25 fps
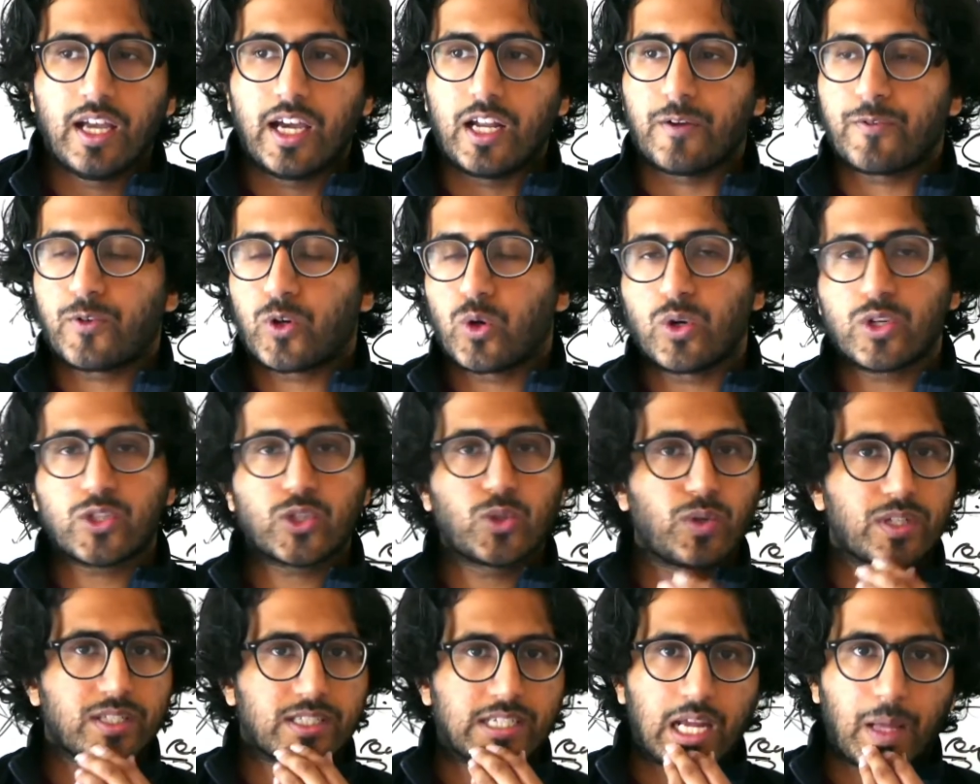And of
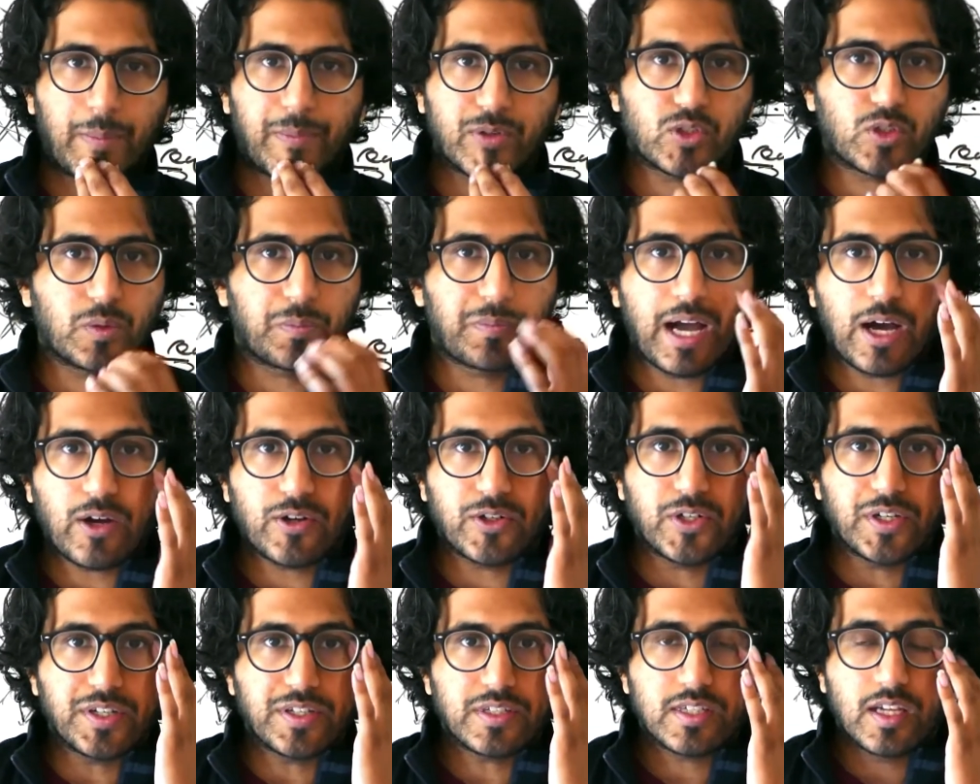course you establish your
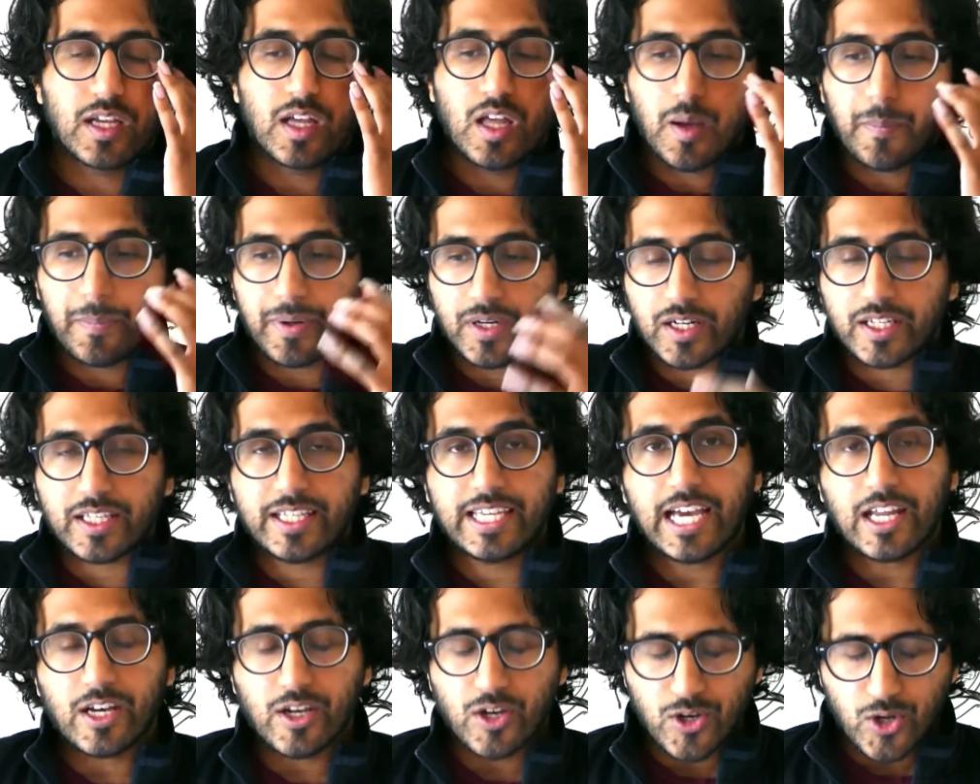boundaries. But
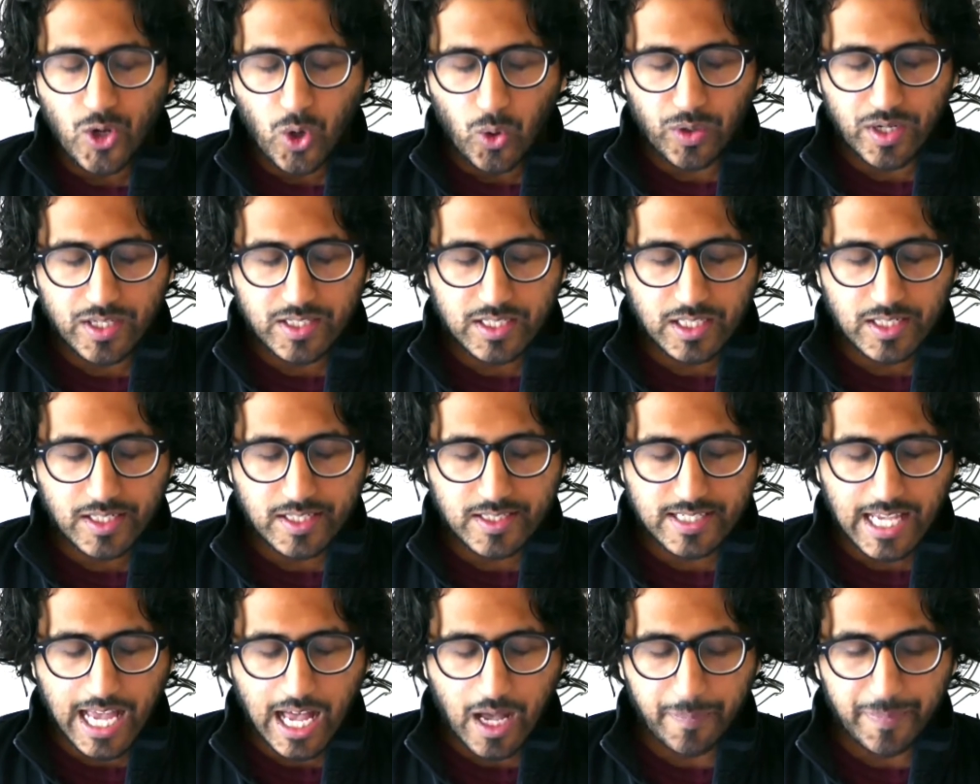again, notice that
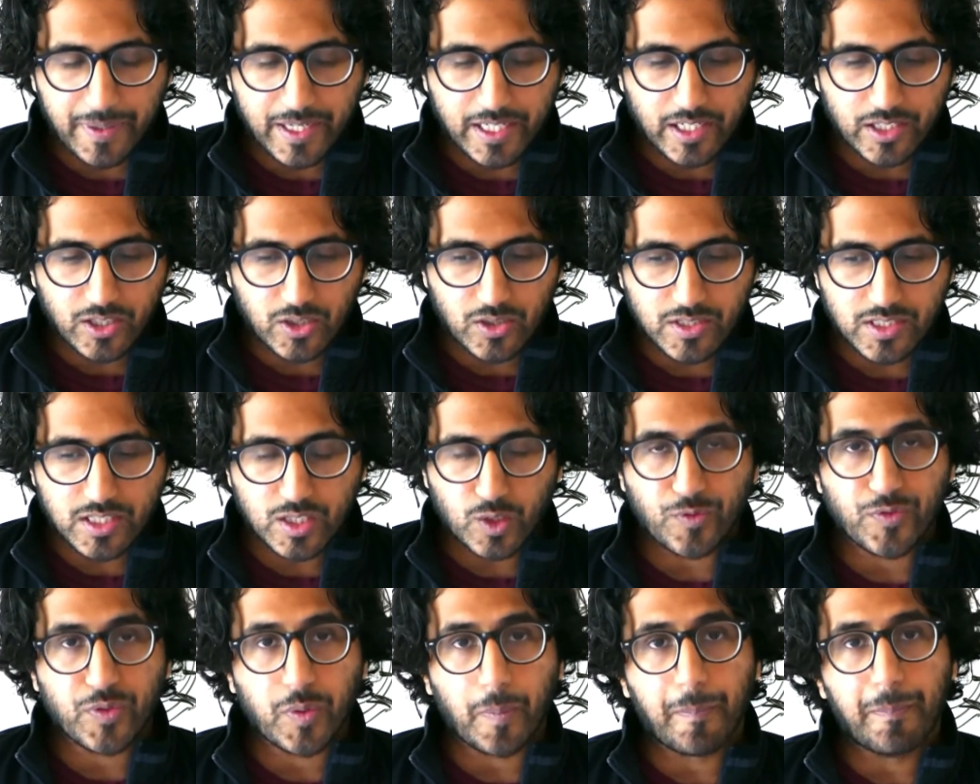it's happening in
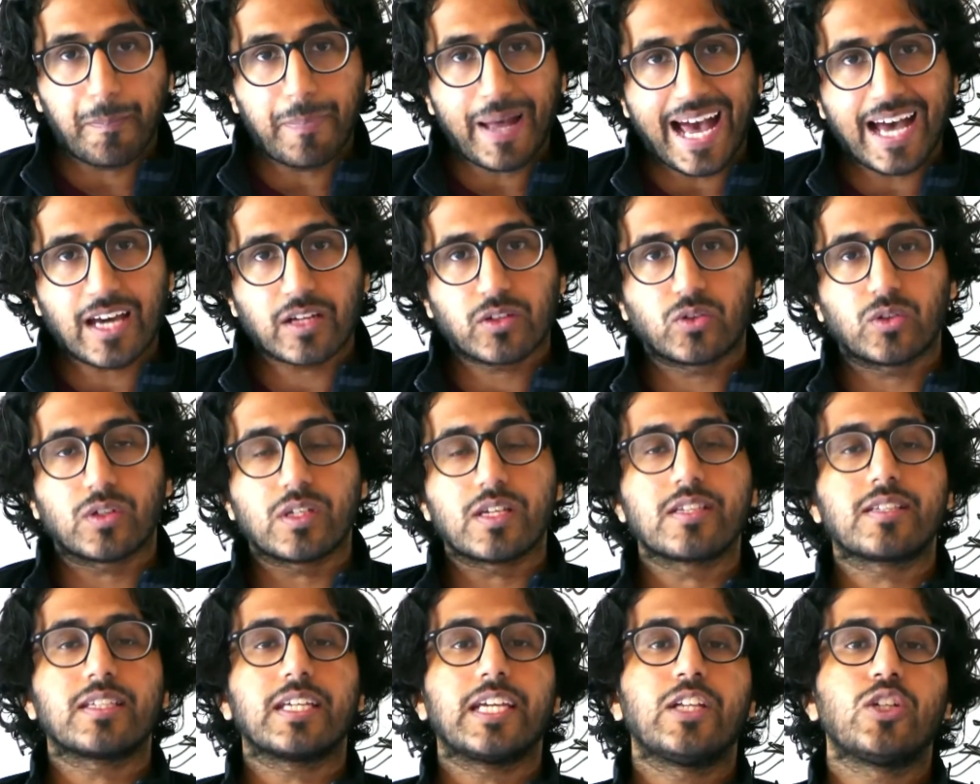yourself. The battle
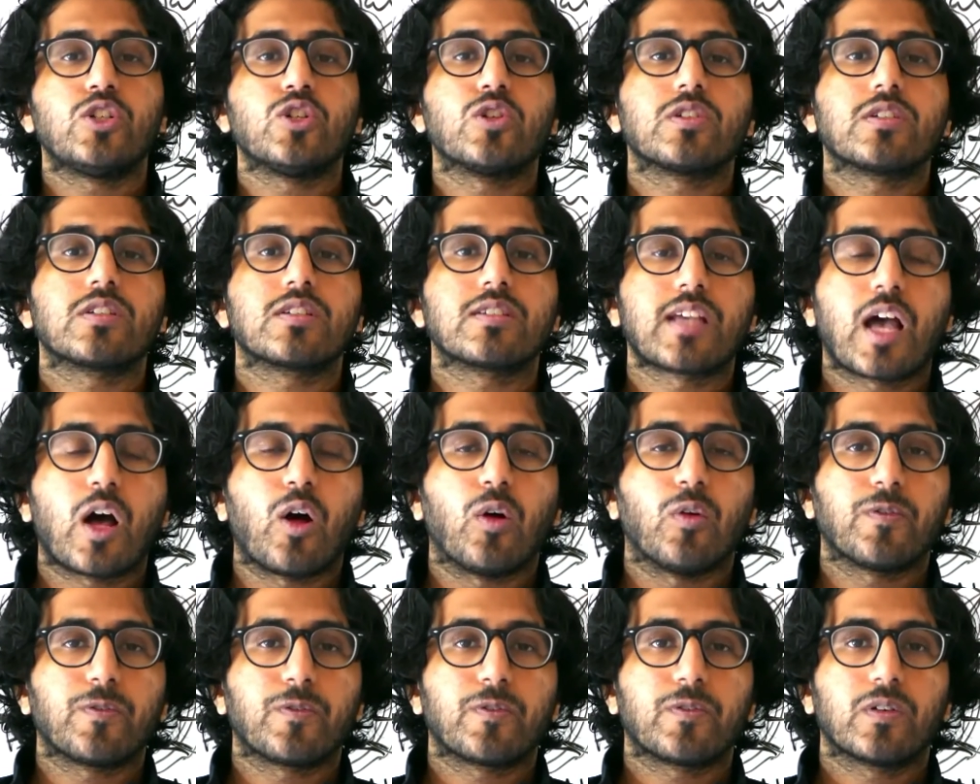is in
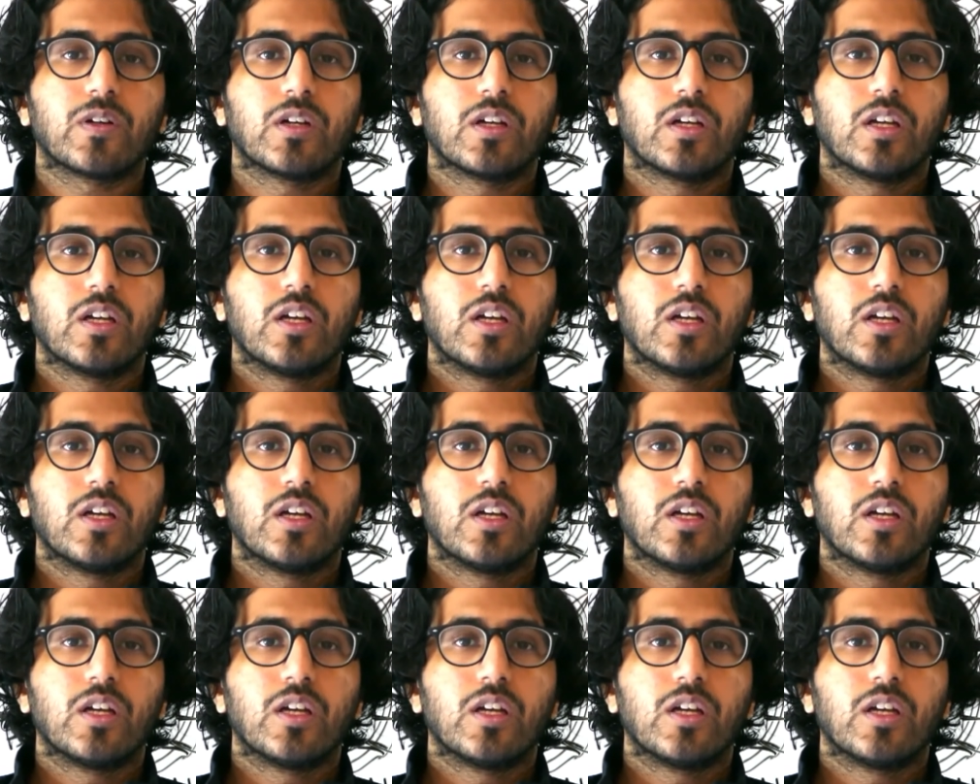yourself.